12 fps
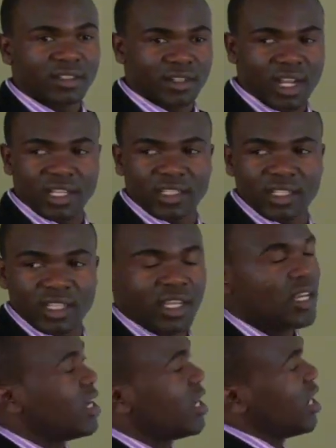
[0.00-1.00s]
Alright?
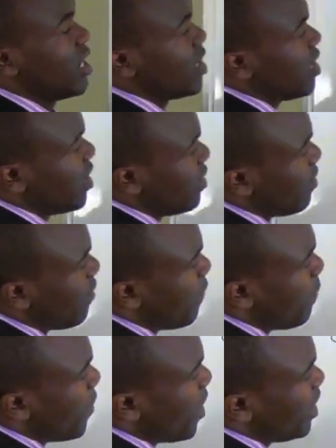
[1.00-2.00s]
And then
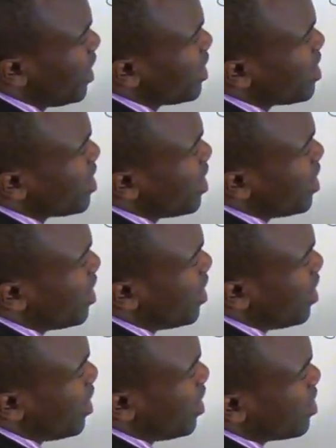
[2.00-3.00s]
minus
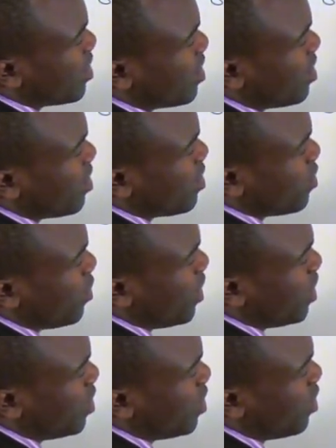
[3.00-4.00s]
x
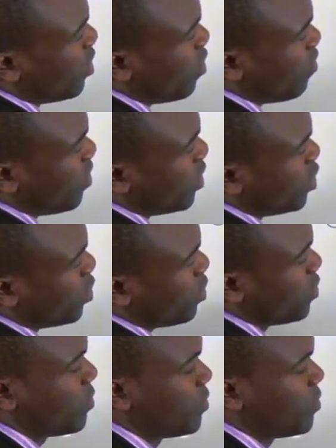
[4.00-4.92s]
squared over 2.